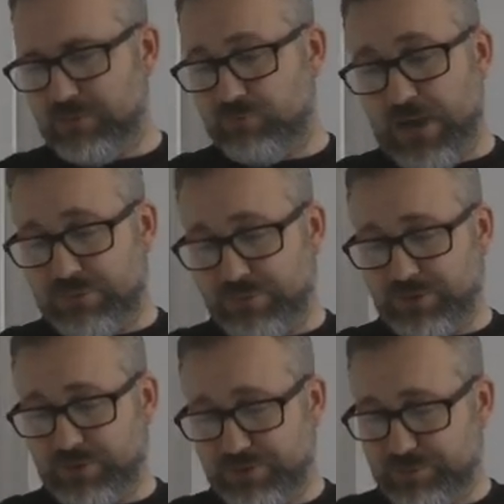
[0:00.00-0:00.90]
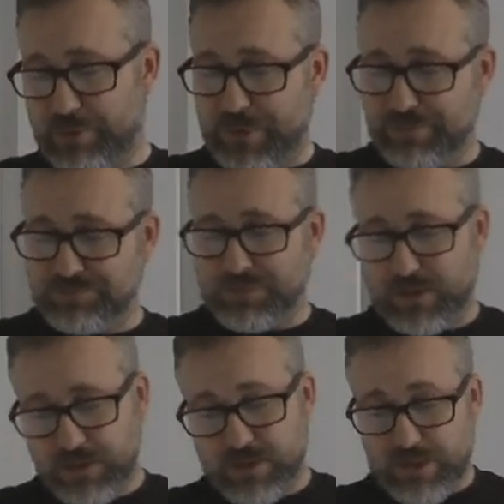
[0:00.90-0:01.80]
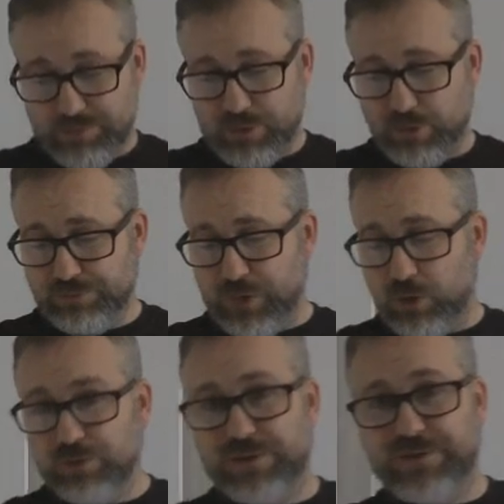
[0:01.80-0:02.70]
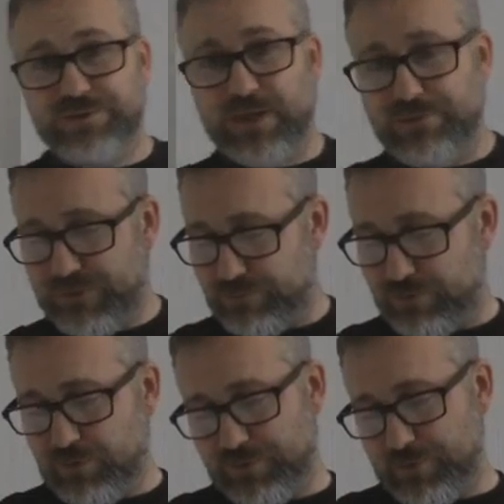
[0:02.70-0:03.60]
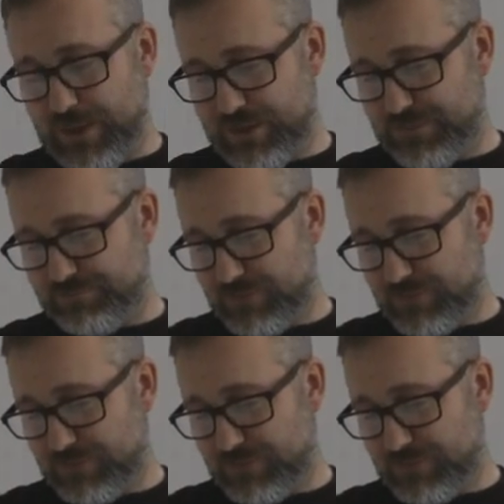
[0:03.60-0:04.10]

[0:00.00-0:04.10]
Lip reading: Rat was a good swimmer. He pulled Mole to the safety of the riverbank,